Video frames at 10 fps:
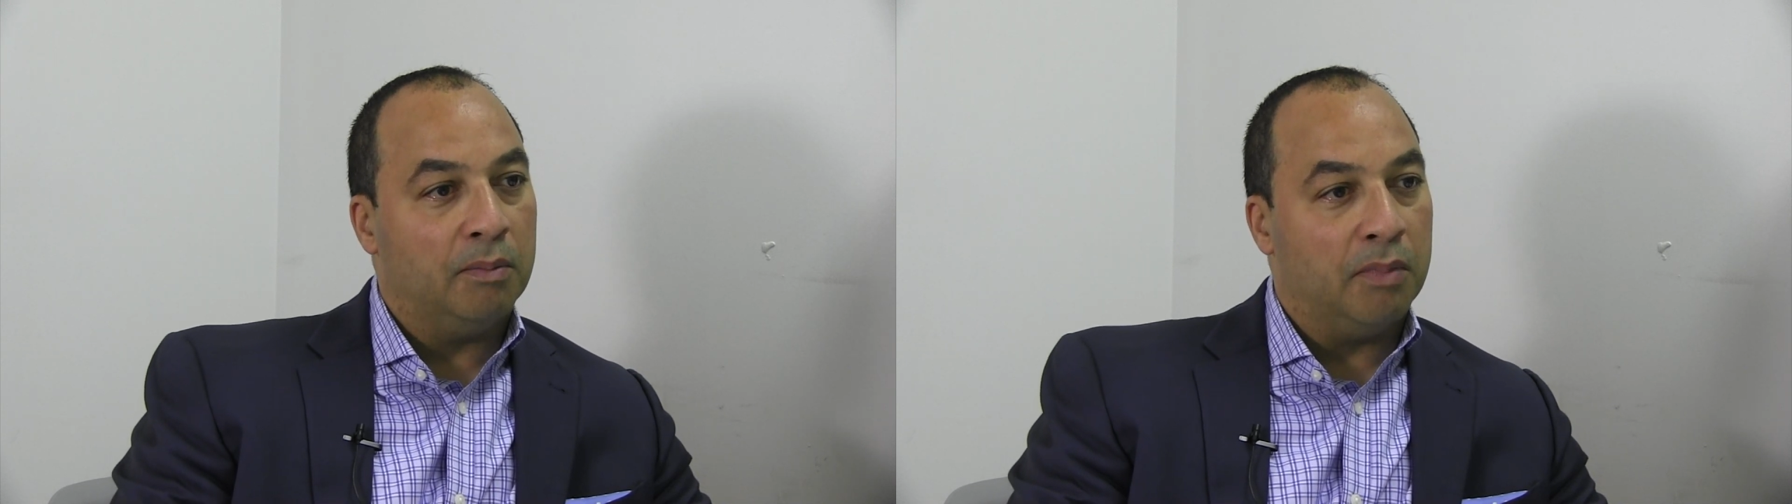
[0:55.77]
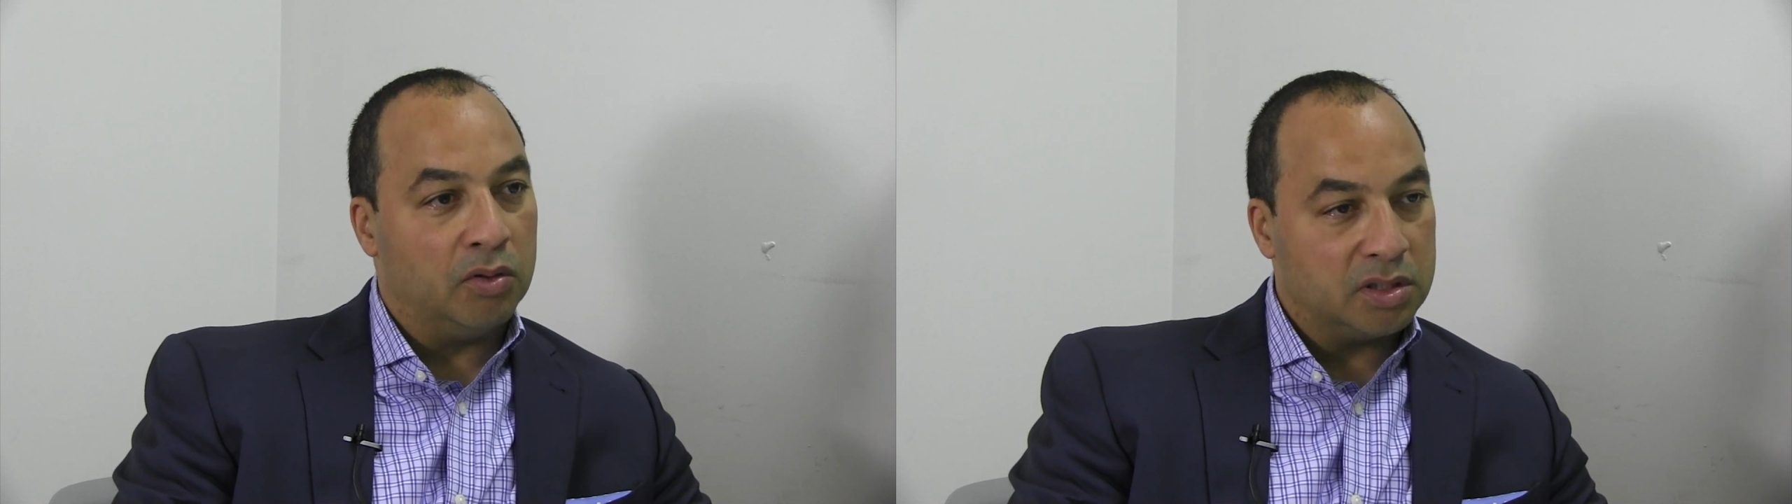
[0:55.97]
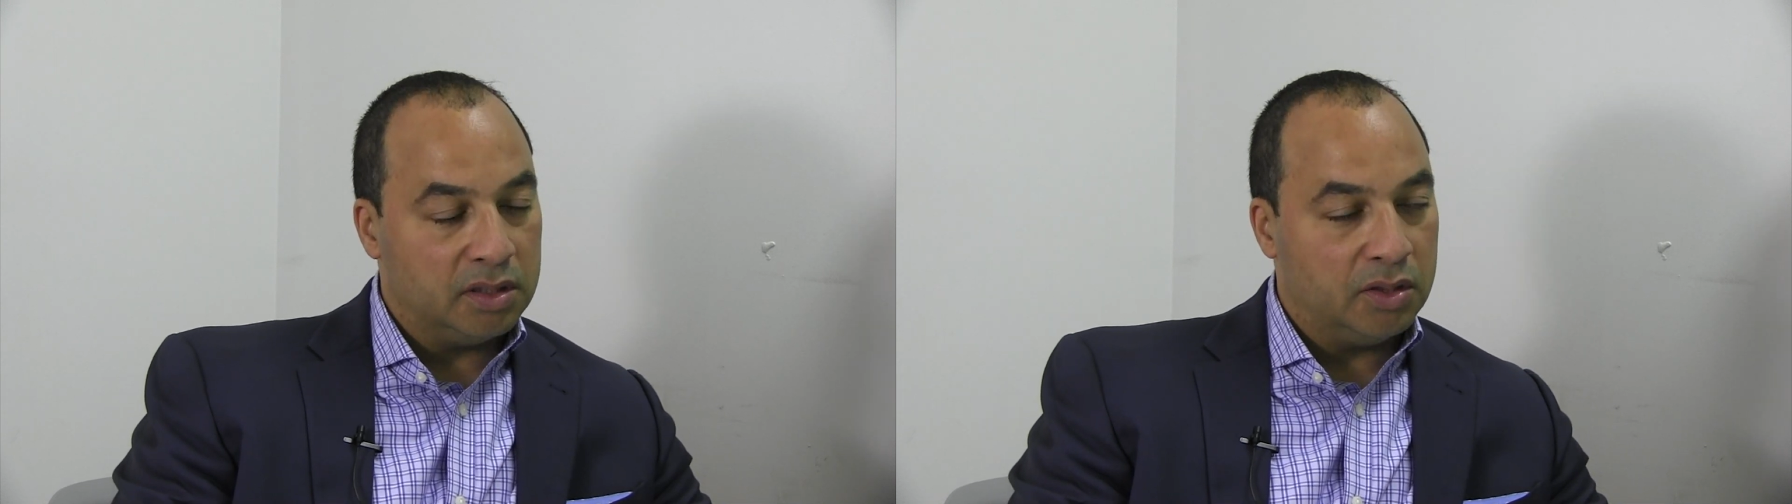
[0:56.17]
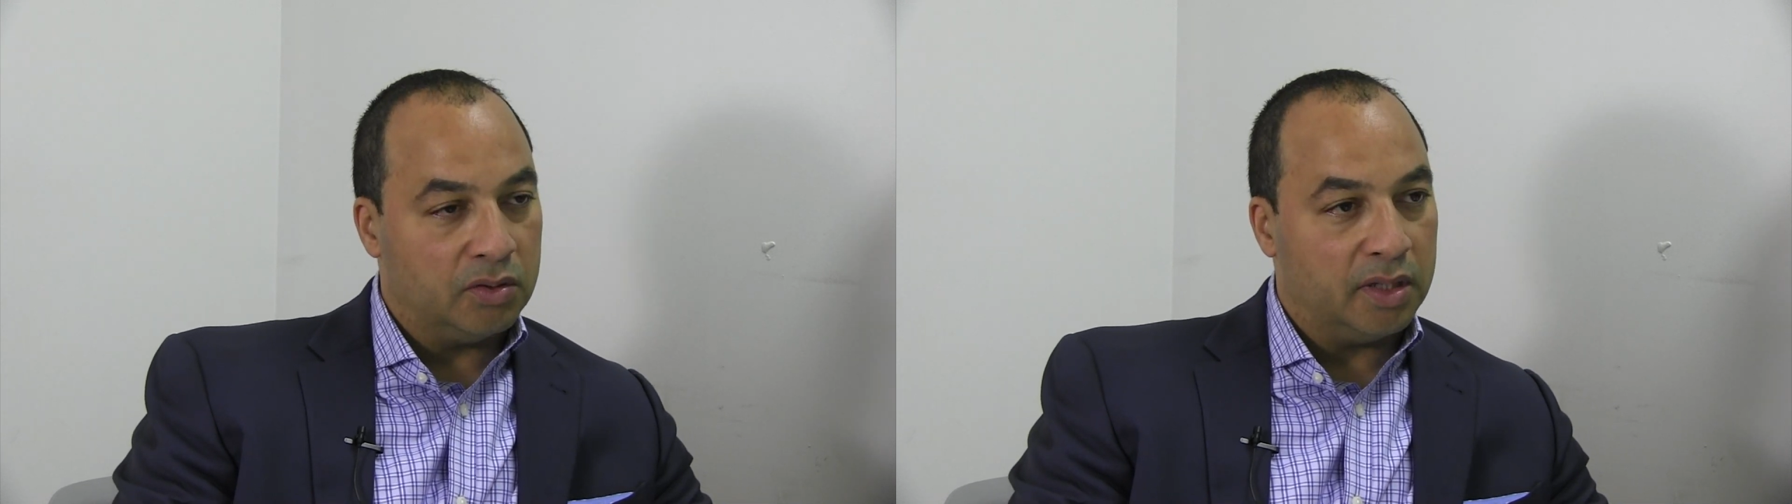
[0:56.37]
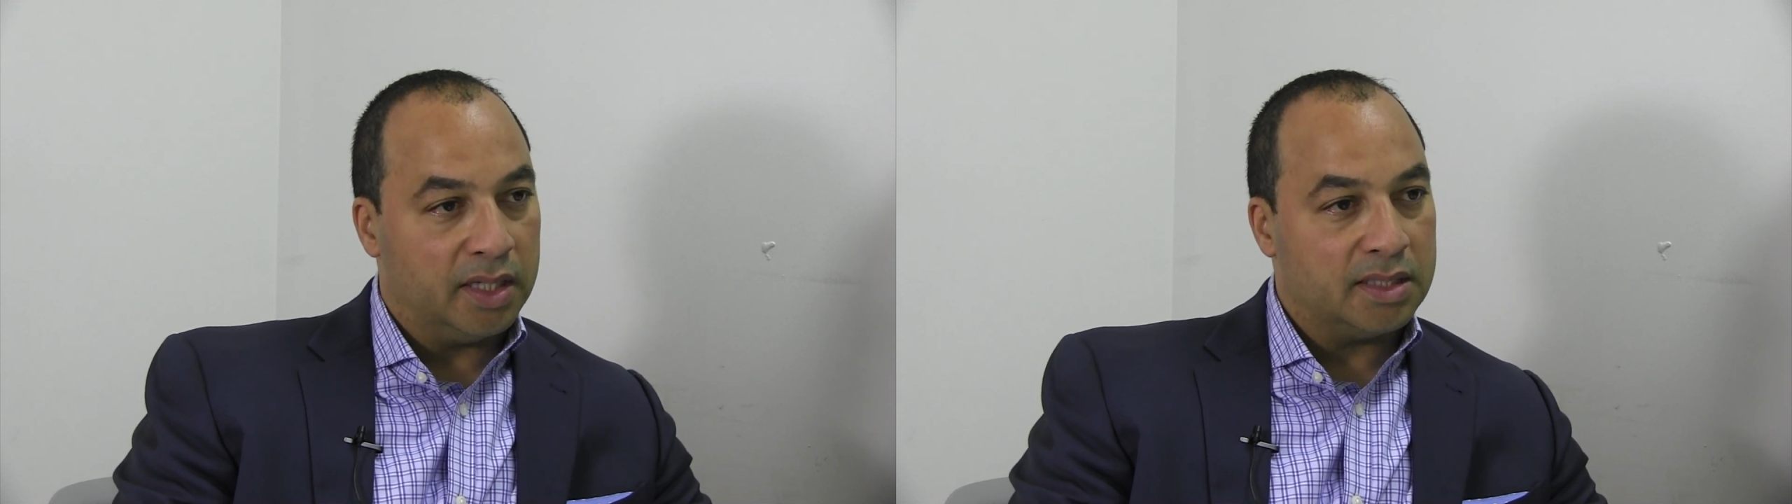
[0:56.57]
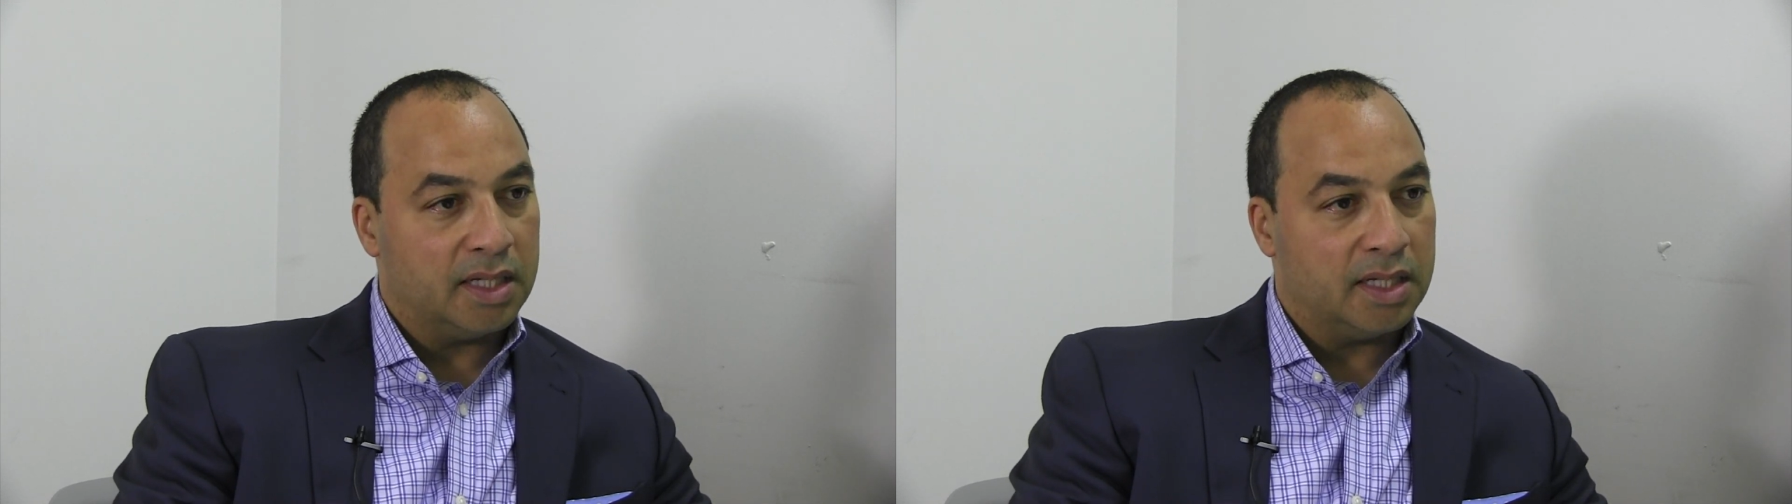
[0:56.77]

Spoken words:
mostly during that